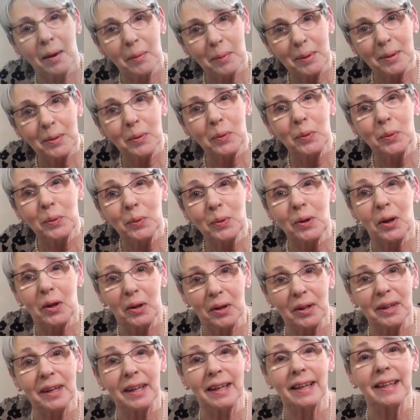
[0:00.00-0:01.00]
Now, with all
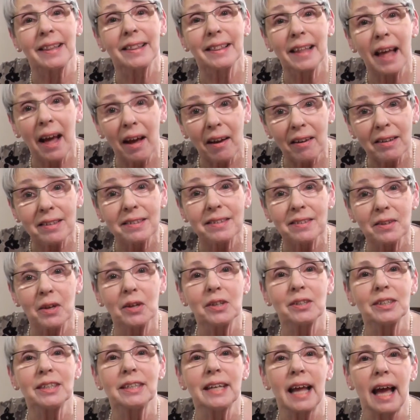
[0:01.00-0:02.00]
learning, there are
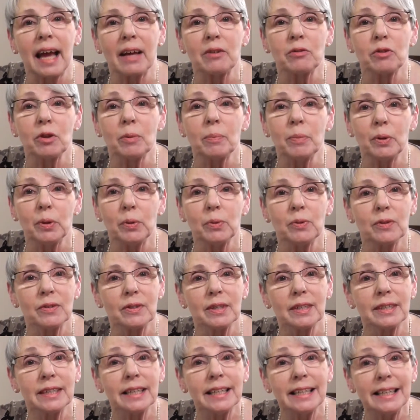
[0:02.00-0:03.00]
certain attributes
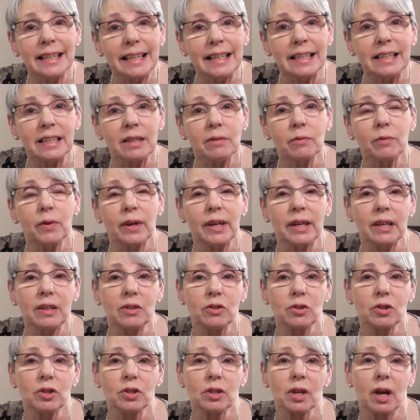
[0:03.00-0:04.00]
that are needed for
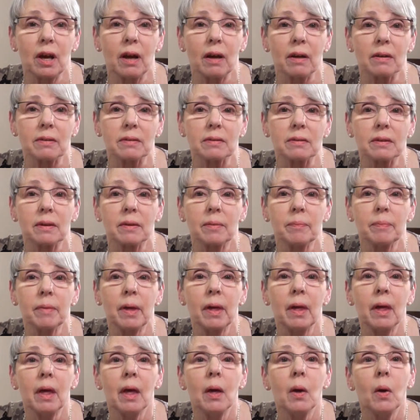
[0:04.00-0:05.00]
each task.
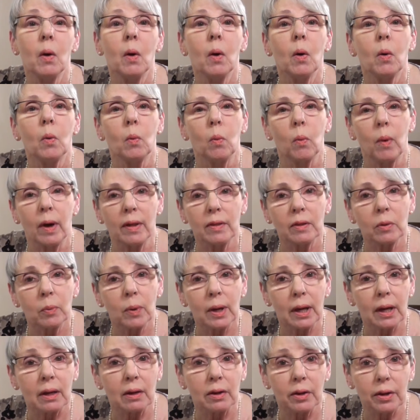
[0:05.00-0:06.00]
Whether
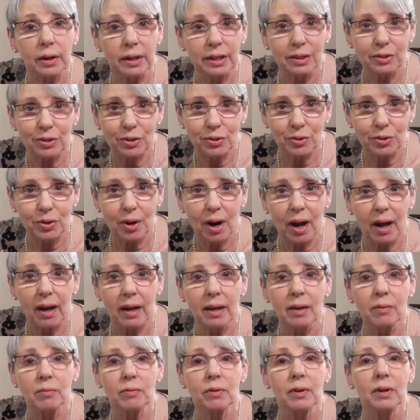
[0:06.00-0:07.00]
we are learning to
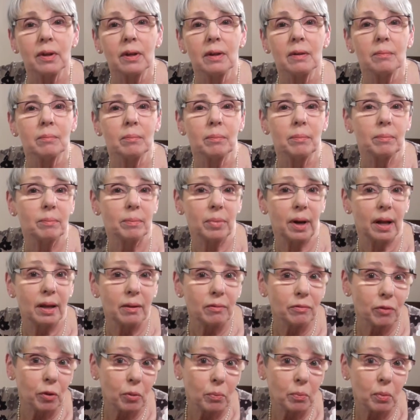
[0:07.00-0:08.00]
drive, play
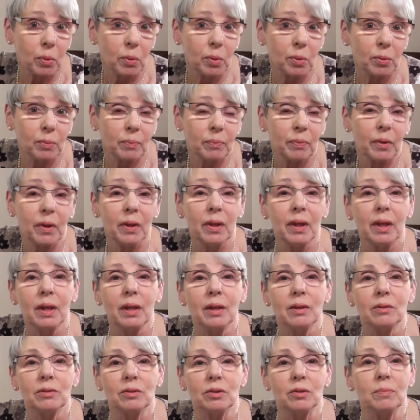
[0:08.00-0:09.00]
football,
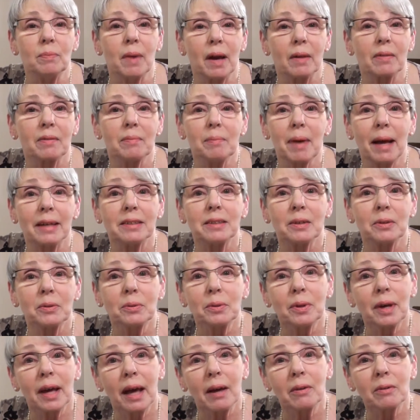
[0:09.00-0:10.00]
do
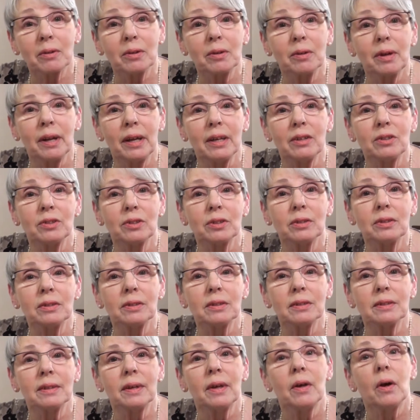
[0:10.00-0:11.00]
mathematical
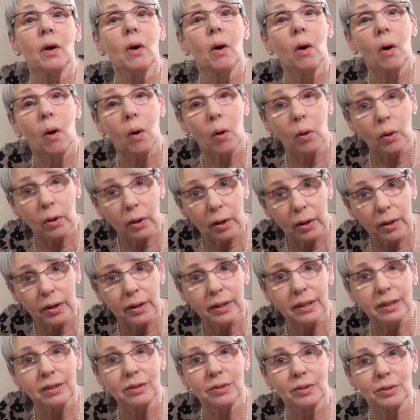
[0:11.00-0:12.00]
calculations, or
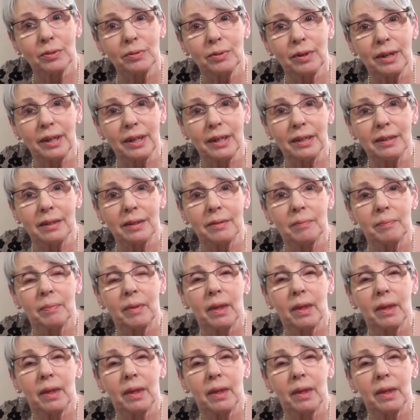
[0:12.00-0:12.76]
learning to read,